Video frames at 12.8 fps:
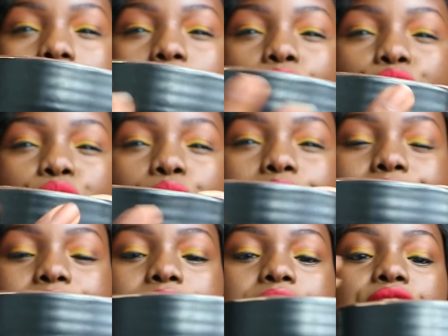a good
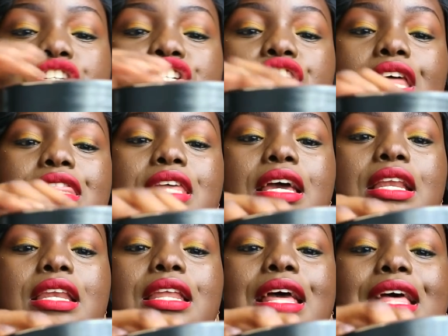quality dish and
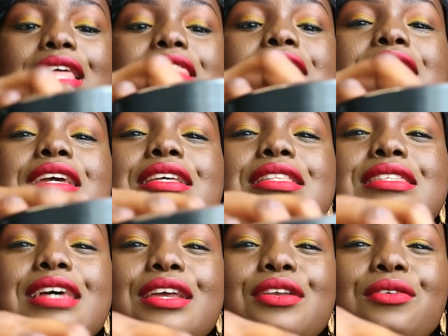then the
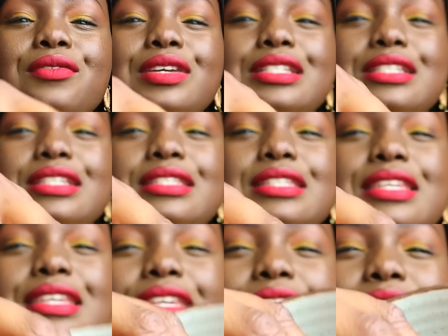inside of it is
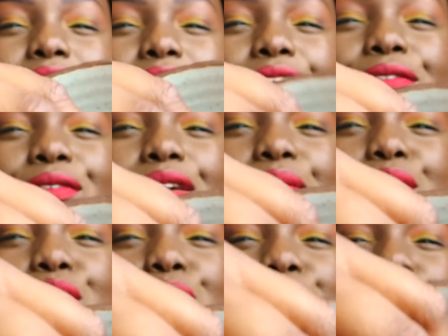even more